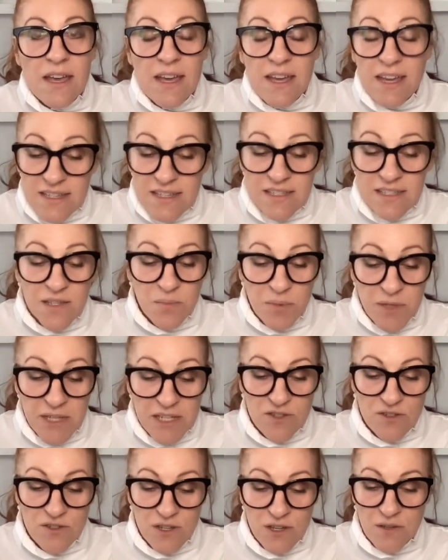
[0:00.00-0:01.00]
It is a
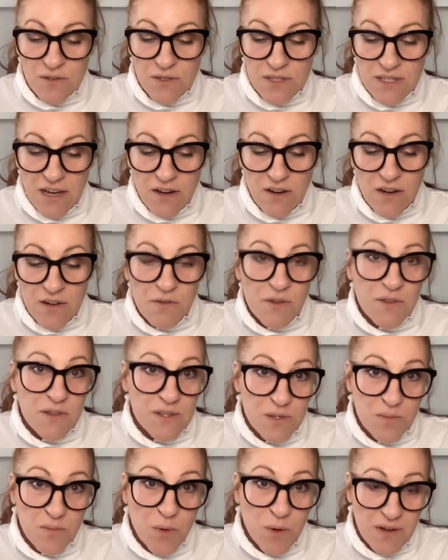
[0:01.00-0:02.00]
pleasure to host Ehren for
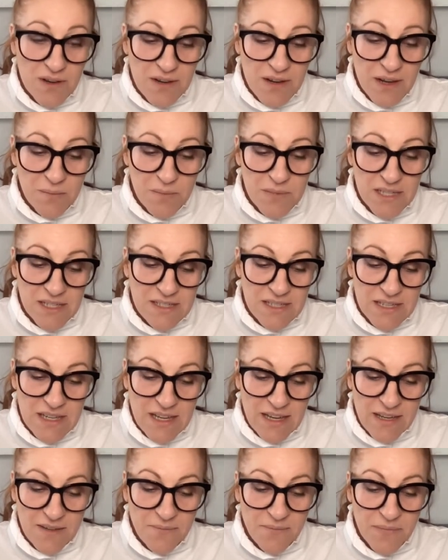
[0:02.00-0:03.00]
this important update
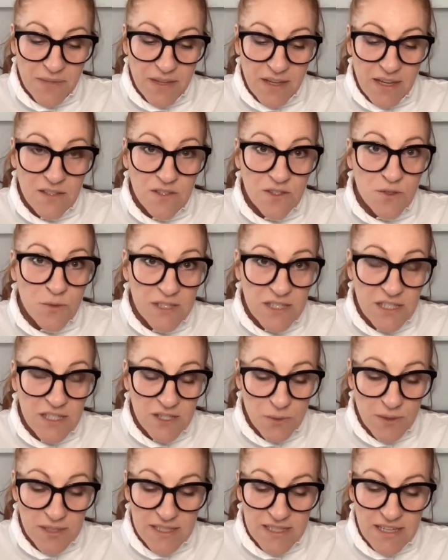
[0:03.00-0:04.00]
today. In
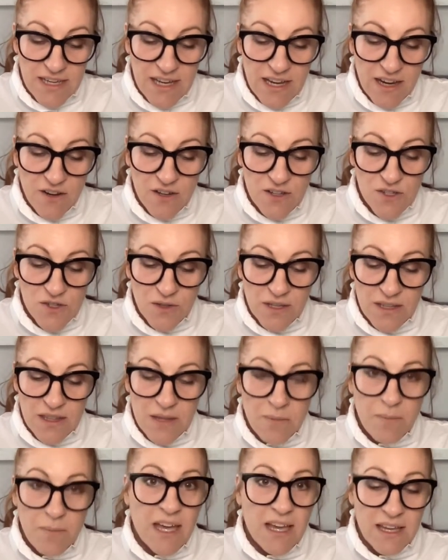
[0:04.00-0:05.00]
2020, Ehren joined the
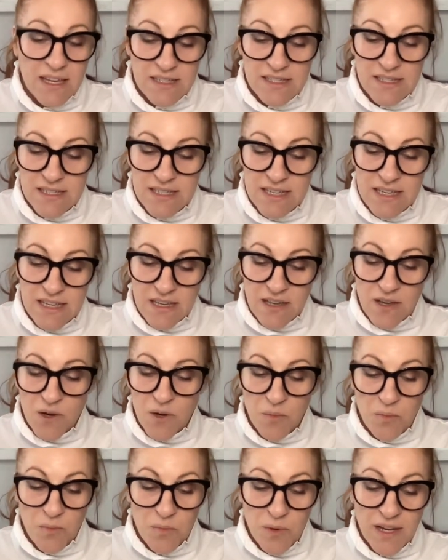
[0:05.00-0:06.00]
bank as
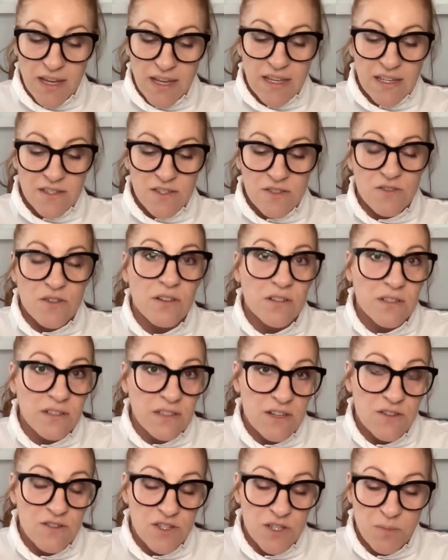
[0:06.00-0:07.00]
CEO, bringing his strong
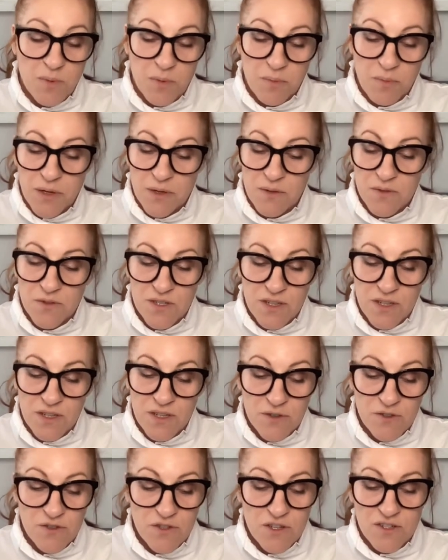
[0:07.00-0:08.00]
leadership approach,
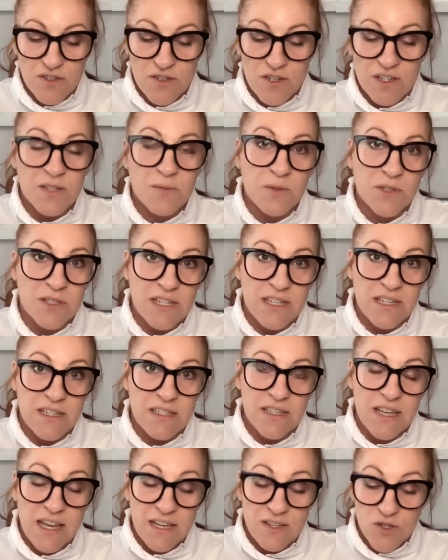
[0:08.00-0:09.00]
infrastructure
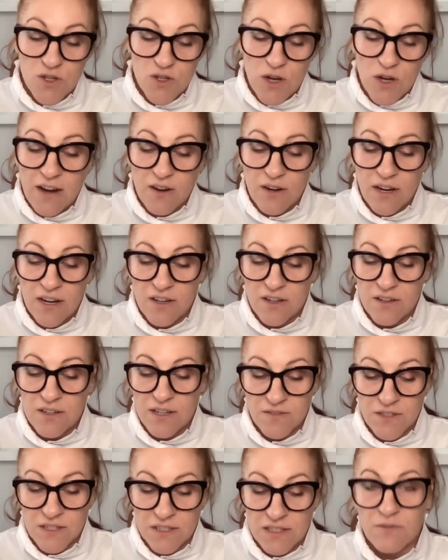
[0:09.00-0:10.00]
expertise, and track record
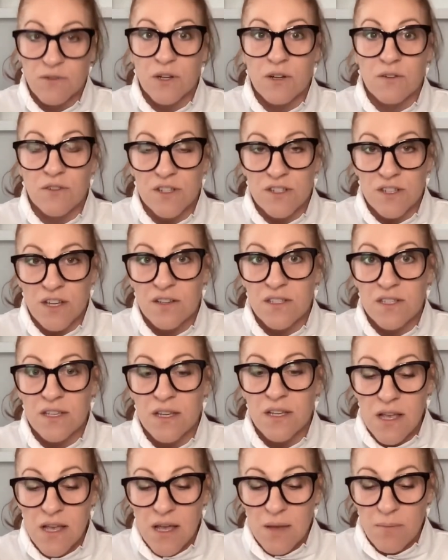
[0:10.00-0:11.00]
of delivering results
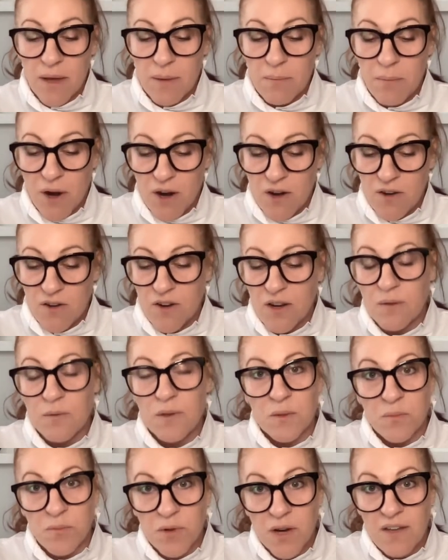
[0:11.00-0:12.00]
by partnering
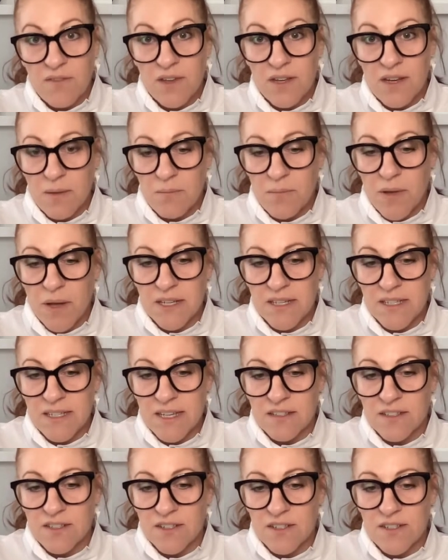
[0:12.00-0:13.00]
with the private and public
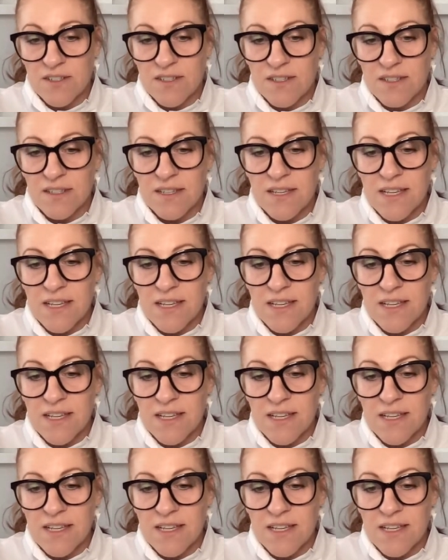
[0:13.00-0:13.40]
sectors.